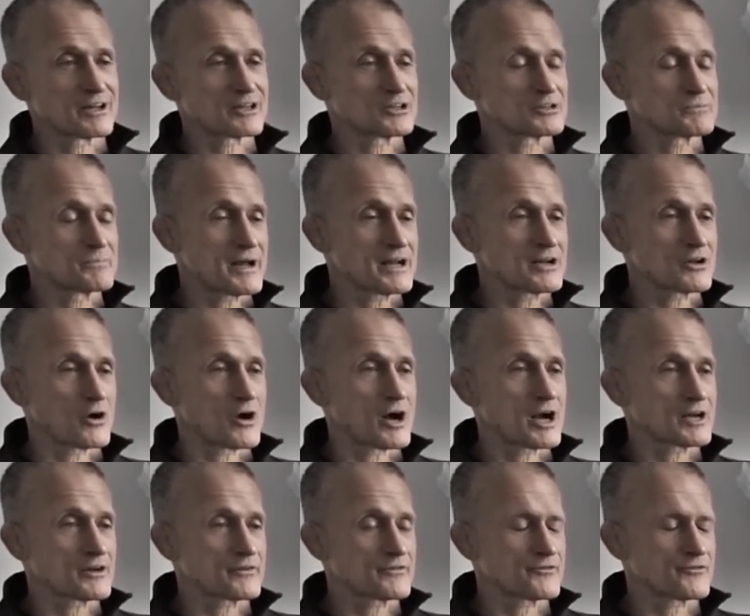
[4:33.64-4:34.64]
but there's been a
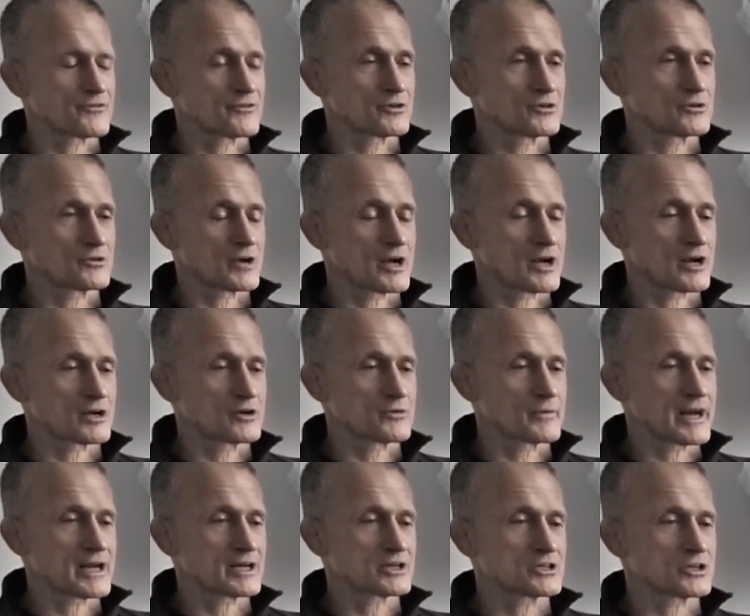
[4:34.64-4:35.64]
lot of uh,
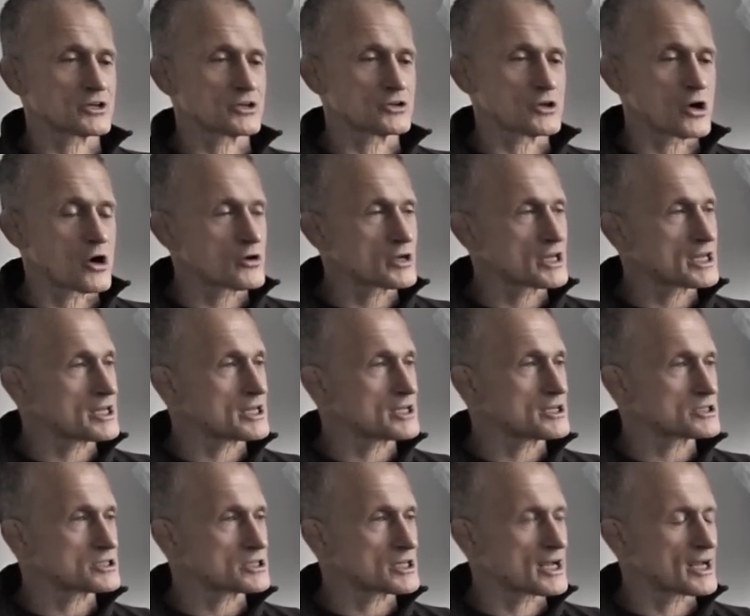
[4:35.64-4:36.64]
great
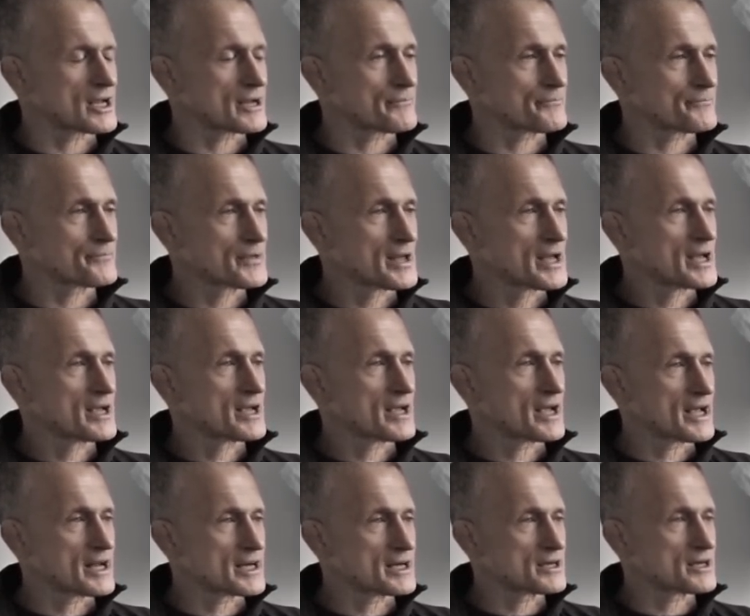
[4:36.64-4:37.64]
yogis and
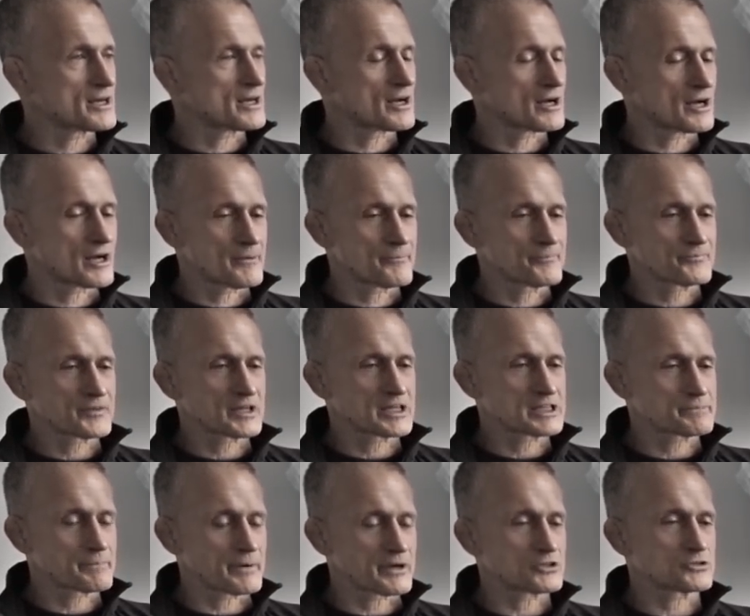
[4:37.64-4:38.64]
and uh,
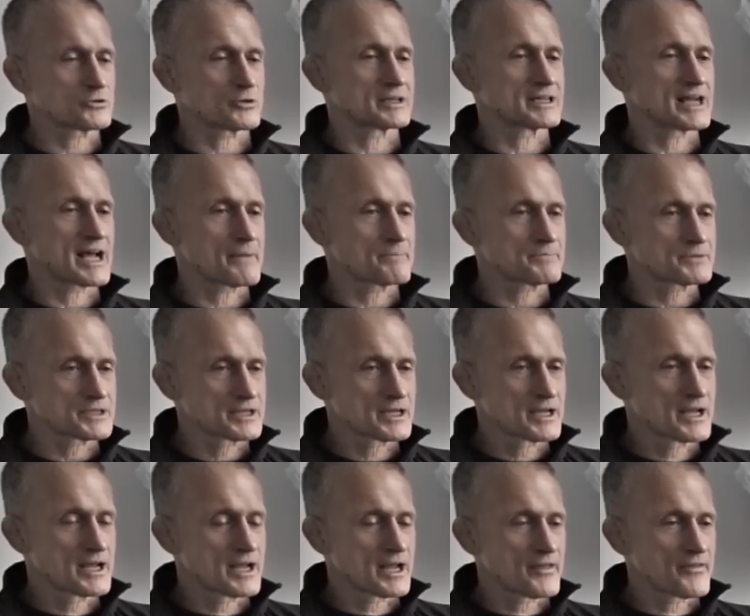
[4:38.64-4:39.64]
spiritual adepts
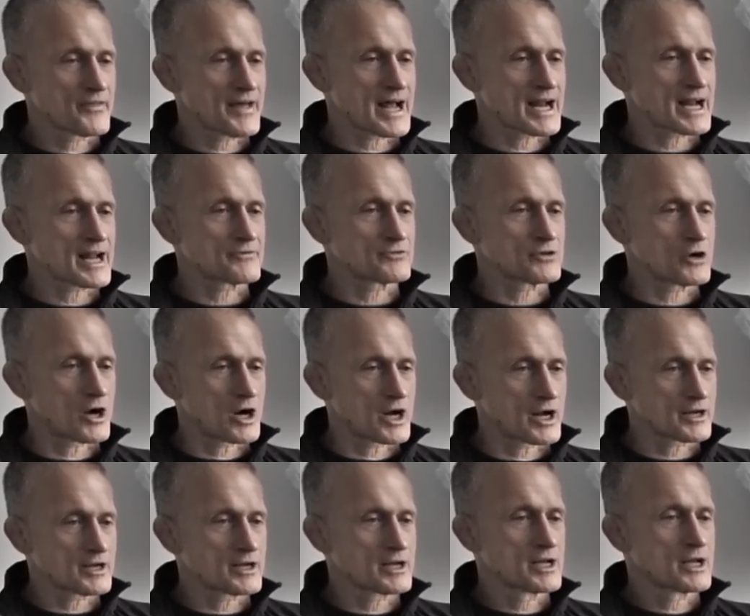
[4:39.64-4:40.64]
that have
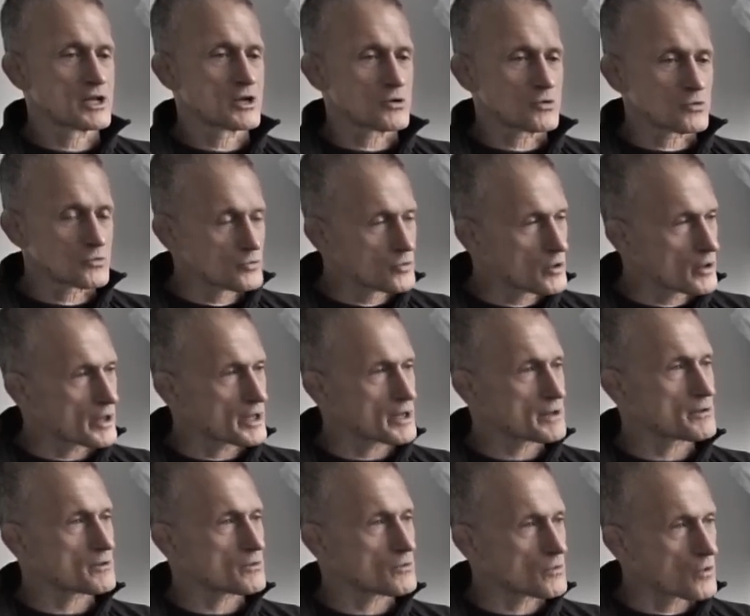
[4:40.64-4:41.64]
gone
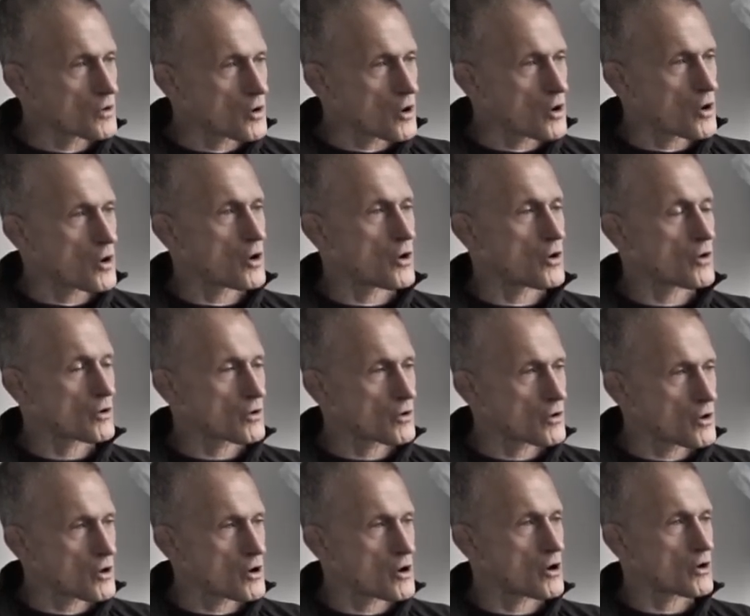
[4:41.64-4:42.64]
really
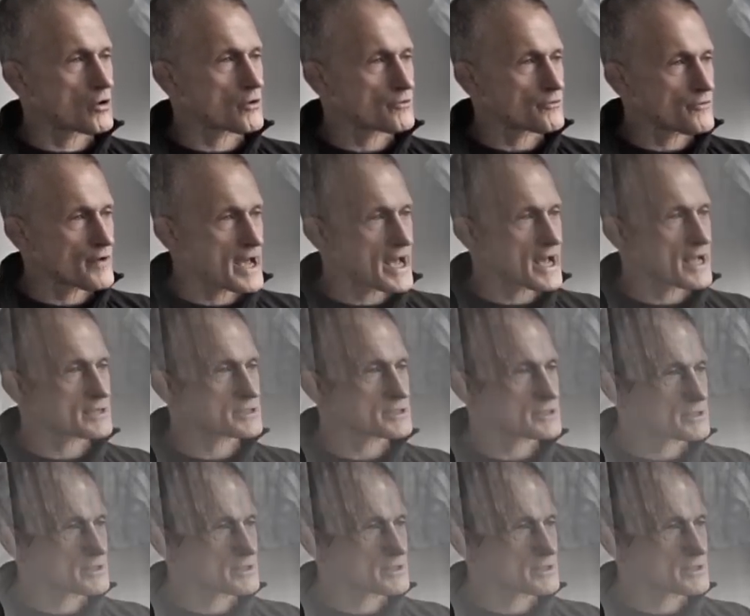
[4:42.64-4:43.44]
long, long fast.